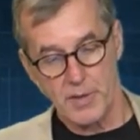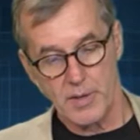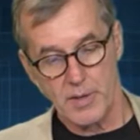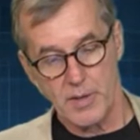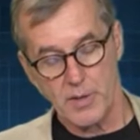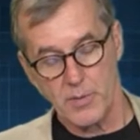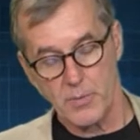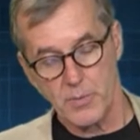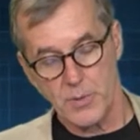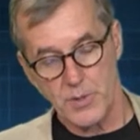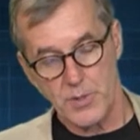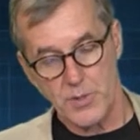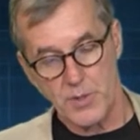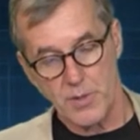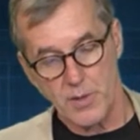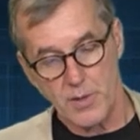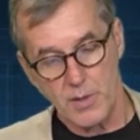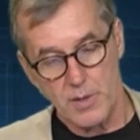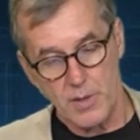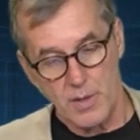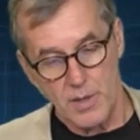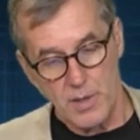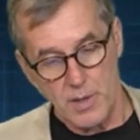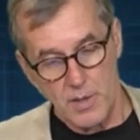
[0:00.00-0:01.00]
which
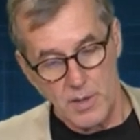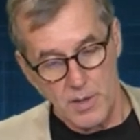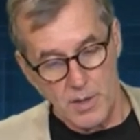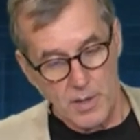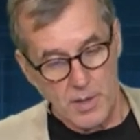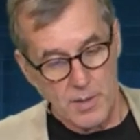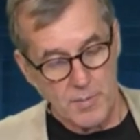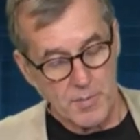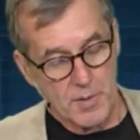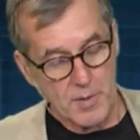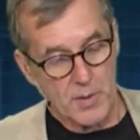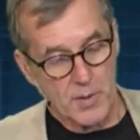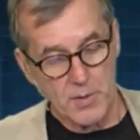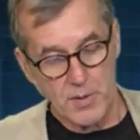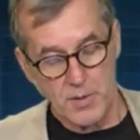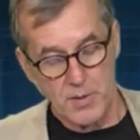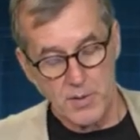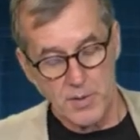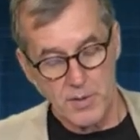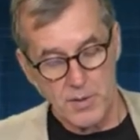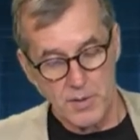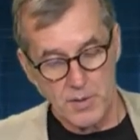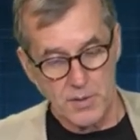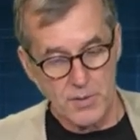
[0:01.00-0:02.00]
are,
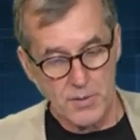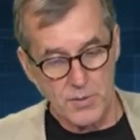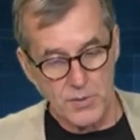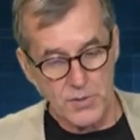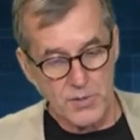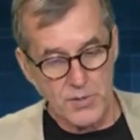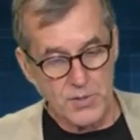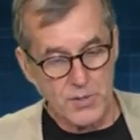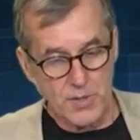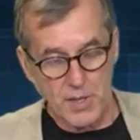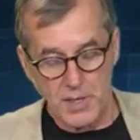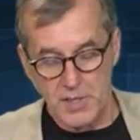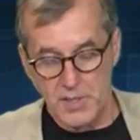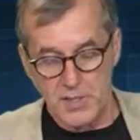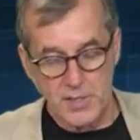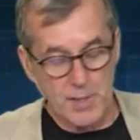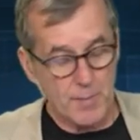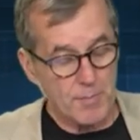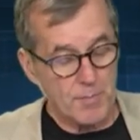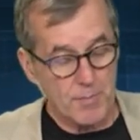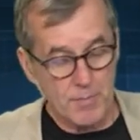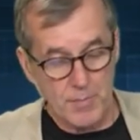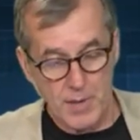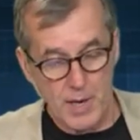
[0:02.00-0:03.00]
there's like
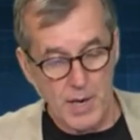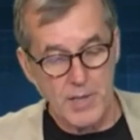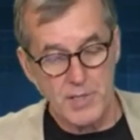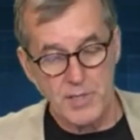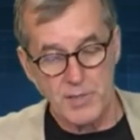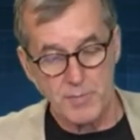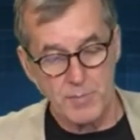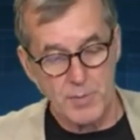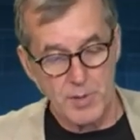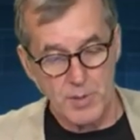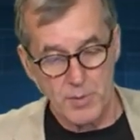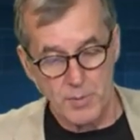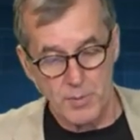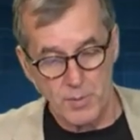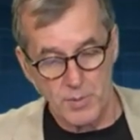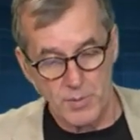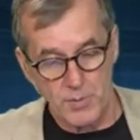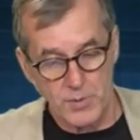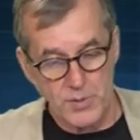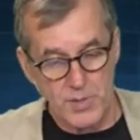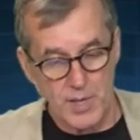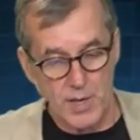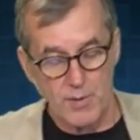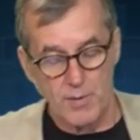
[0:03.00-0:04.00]
some kinds of
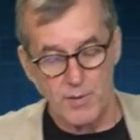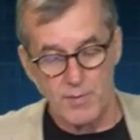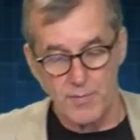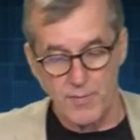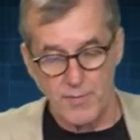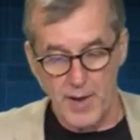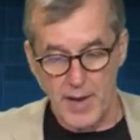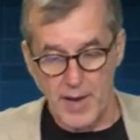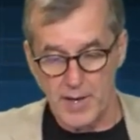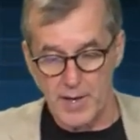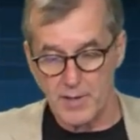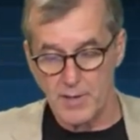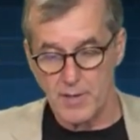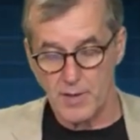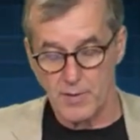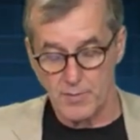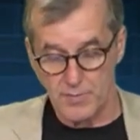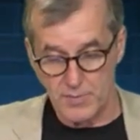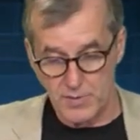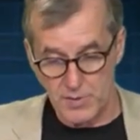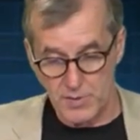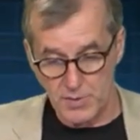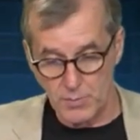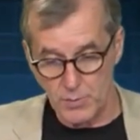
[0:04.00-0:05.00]
materials that are in fact,
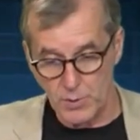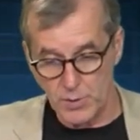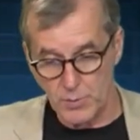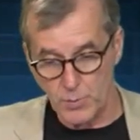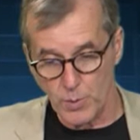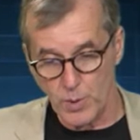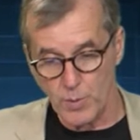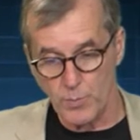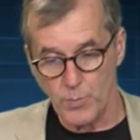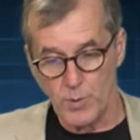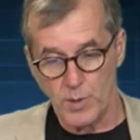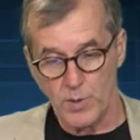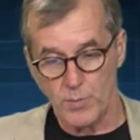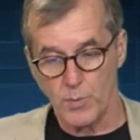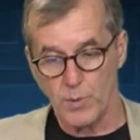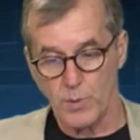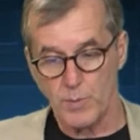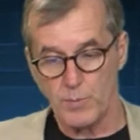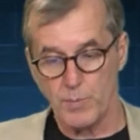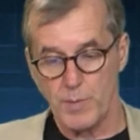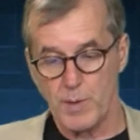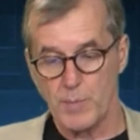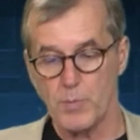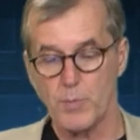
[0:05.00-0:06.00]

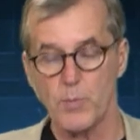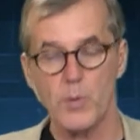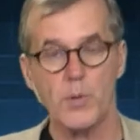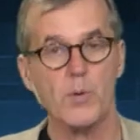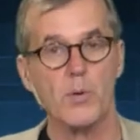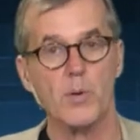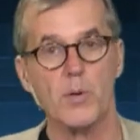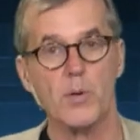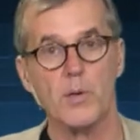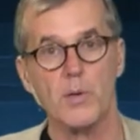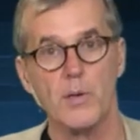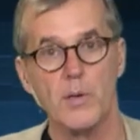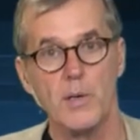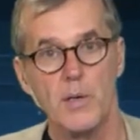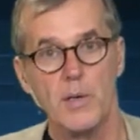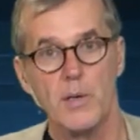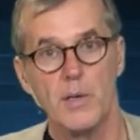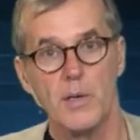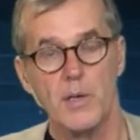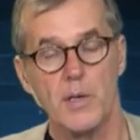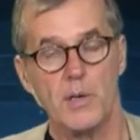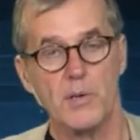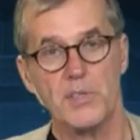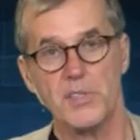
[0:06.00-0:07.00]
what people would call,
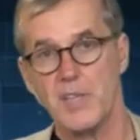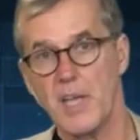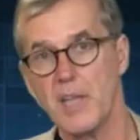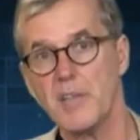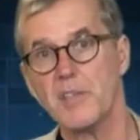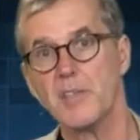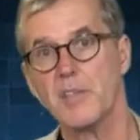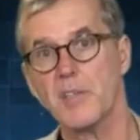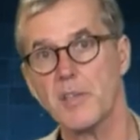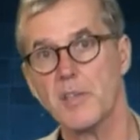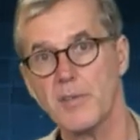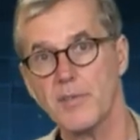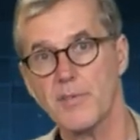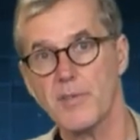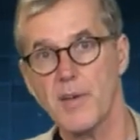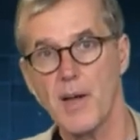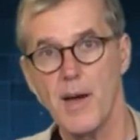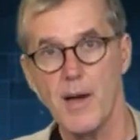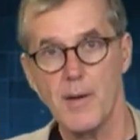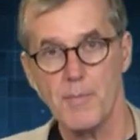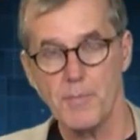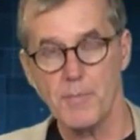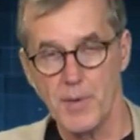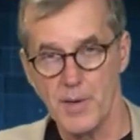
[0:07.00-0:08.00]
sensitive
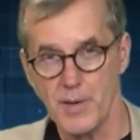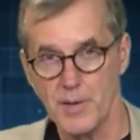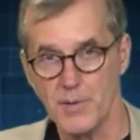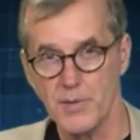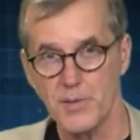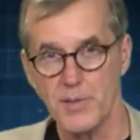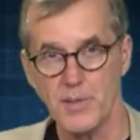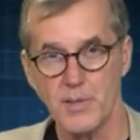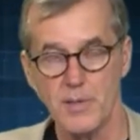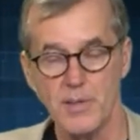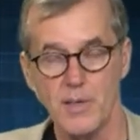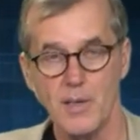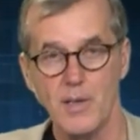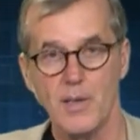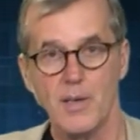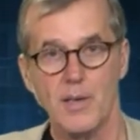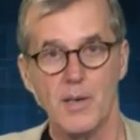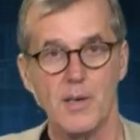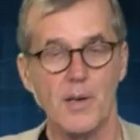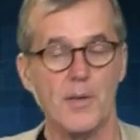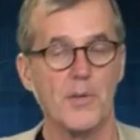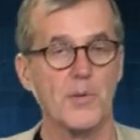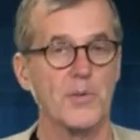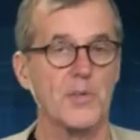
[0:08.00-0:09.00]
compounds, and
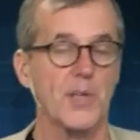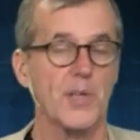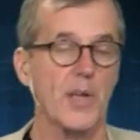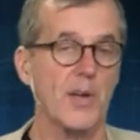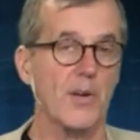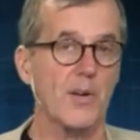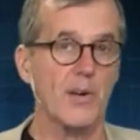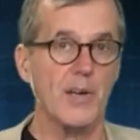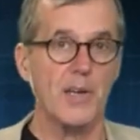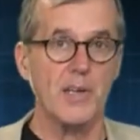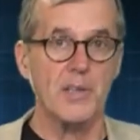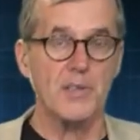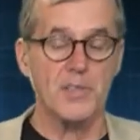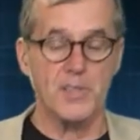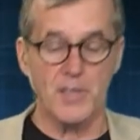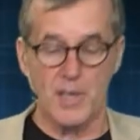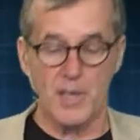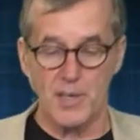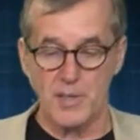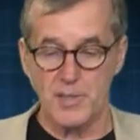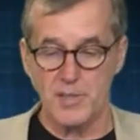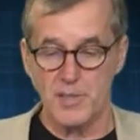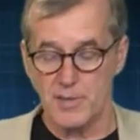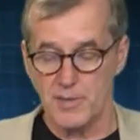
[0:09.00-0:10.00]
others that are
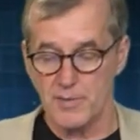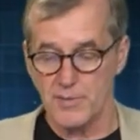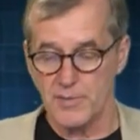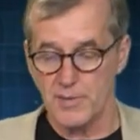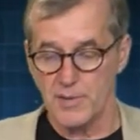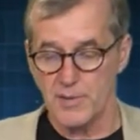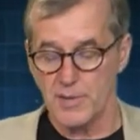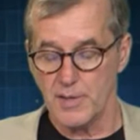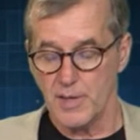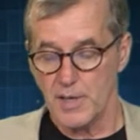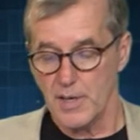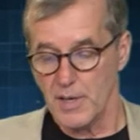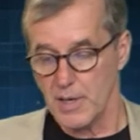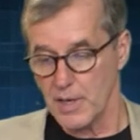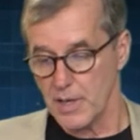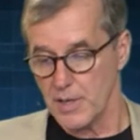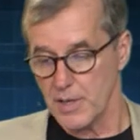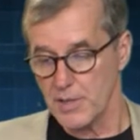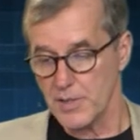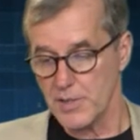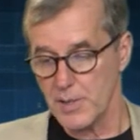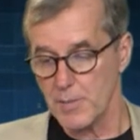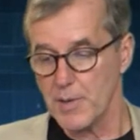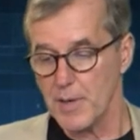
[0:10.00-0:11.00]
insensitive,
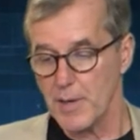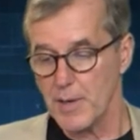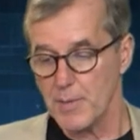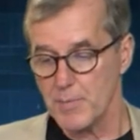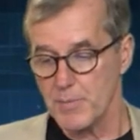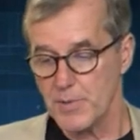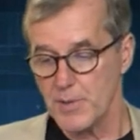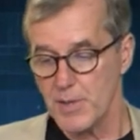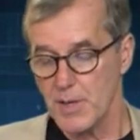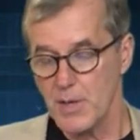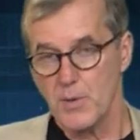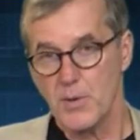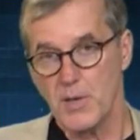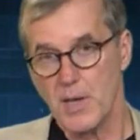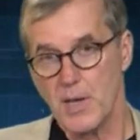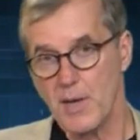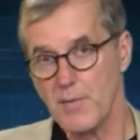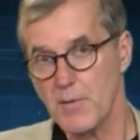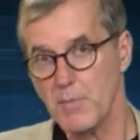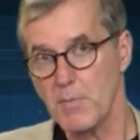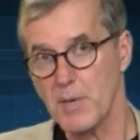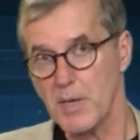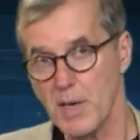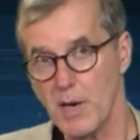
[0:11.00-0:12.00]
and sometimes you
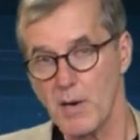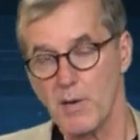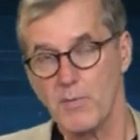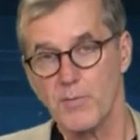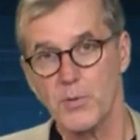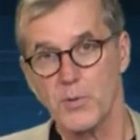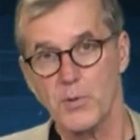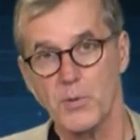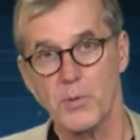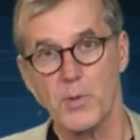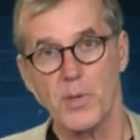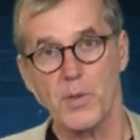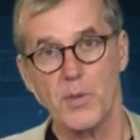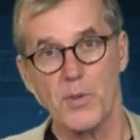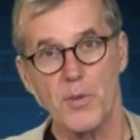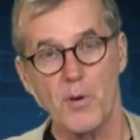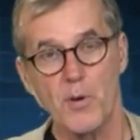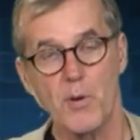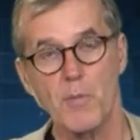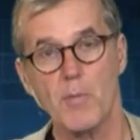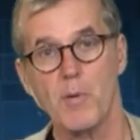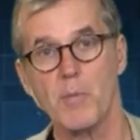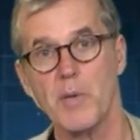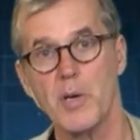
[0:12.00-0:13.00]
have to be careful doing
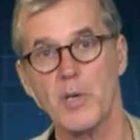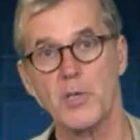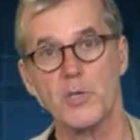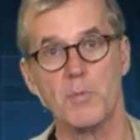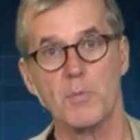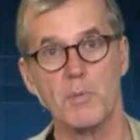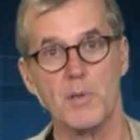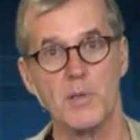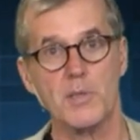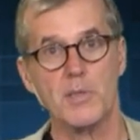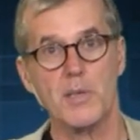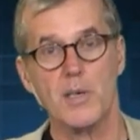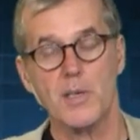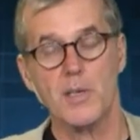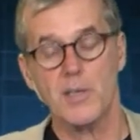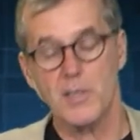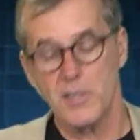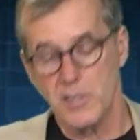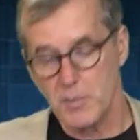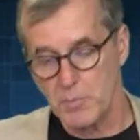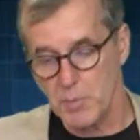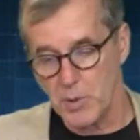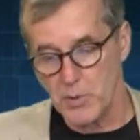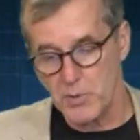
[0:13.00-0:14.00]
thermal measurements on
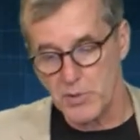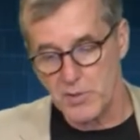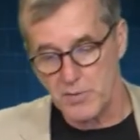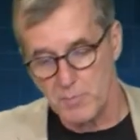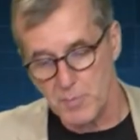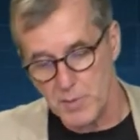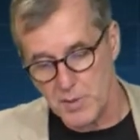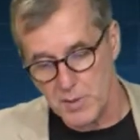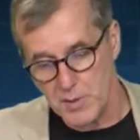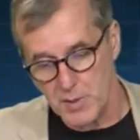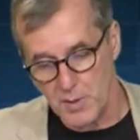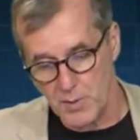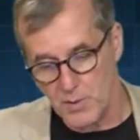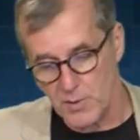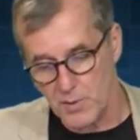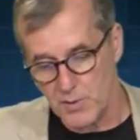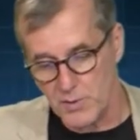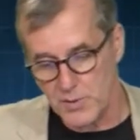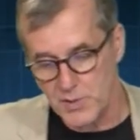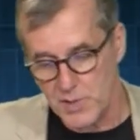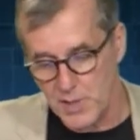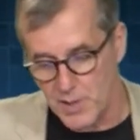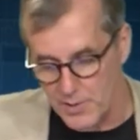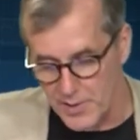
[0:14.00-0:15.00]
explosive
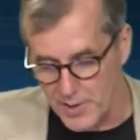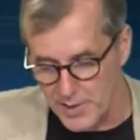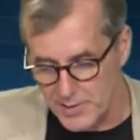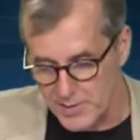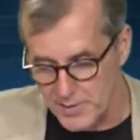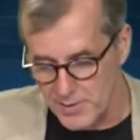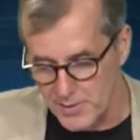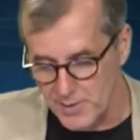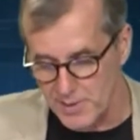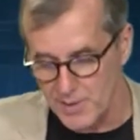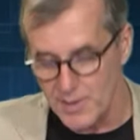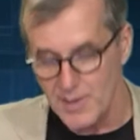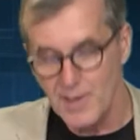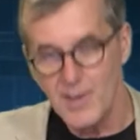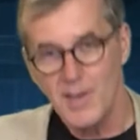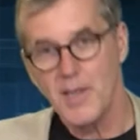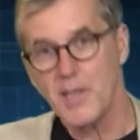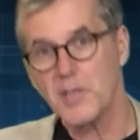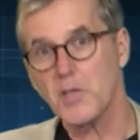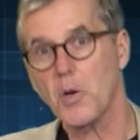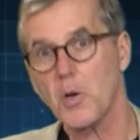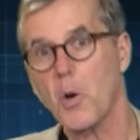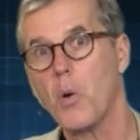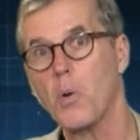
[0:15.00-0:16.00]
materials. That's a
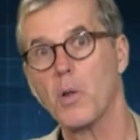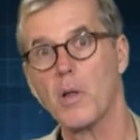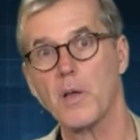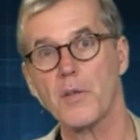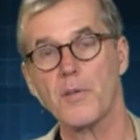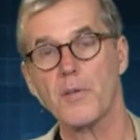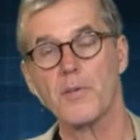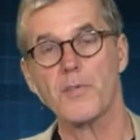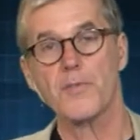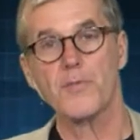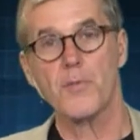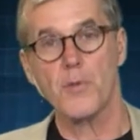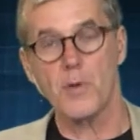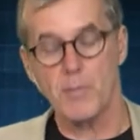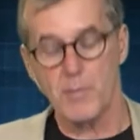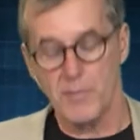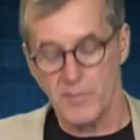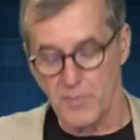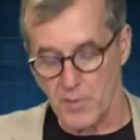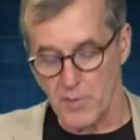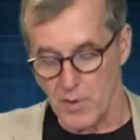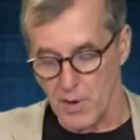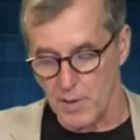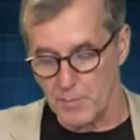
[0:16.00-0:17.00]
whole other form
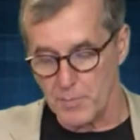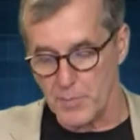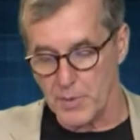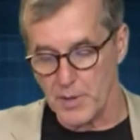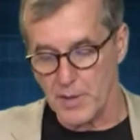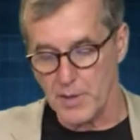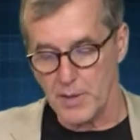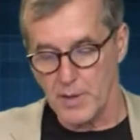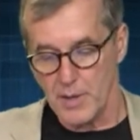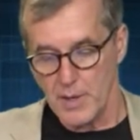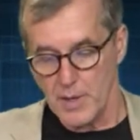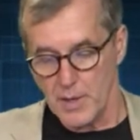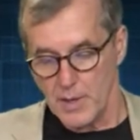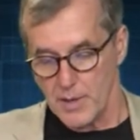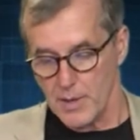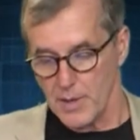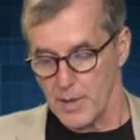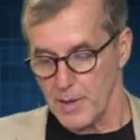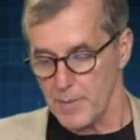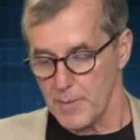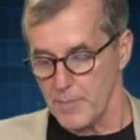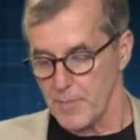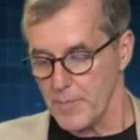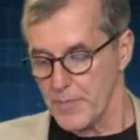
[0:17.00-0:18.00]
of art, but
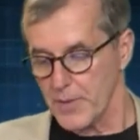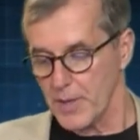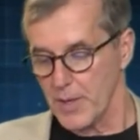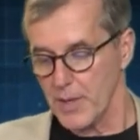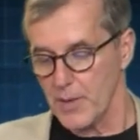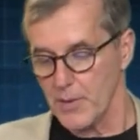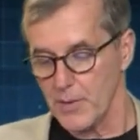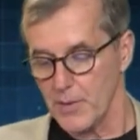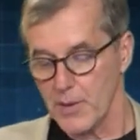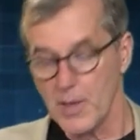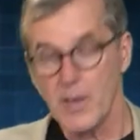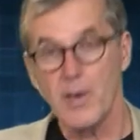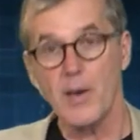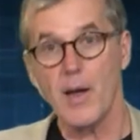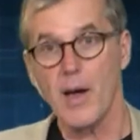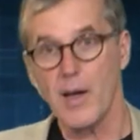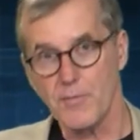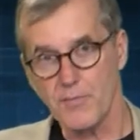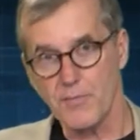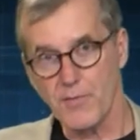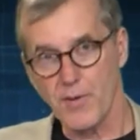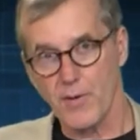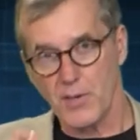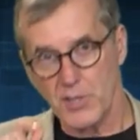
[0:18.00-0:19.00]
and
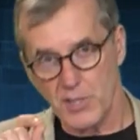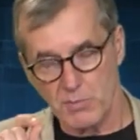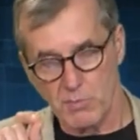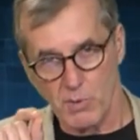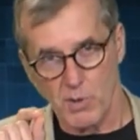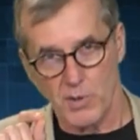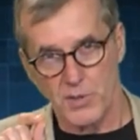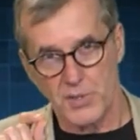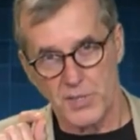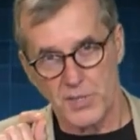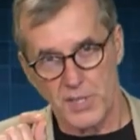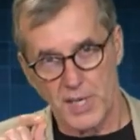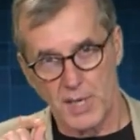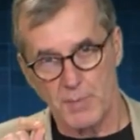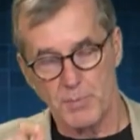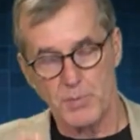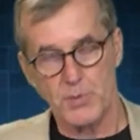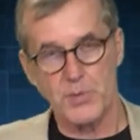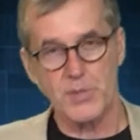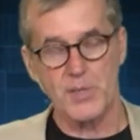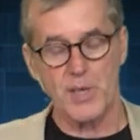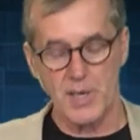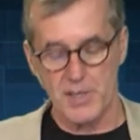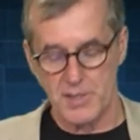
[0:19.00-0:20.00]
on very small
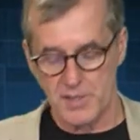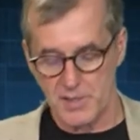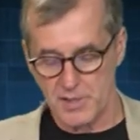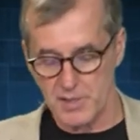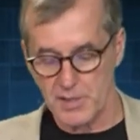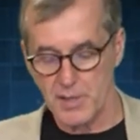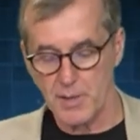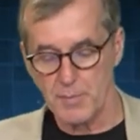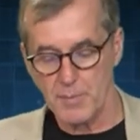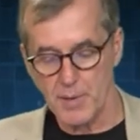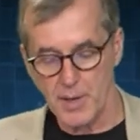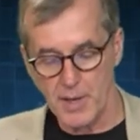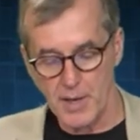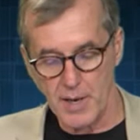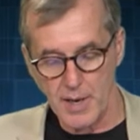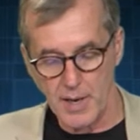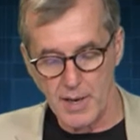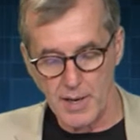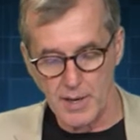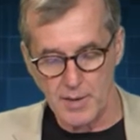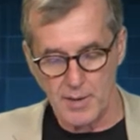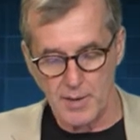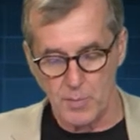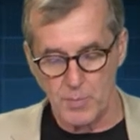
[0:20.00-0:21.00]
sample sizes, I might
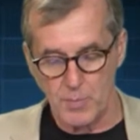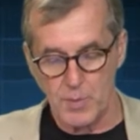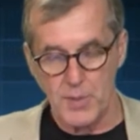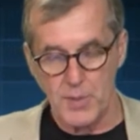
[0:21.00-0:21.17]
add.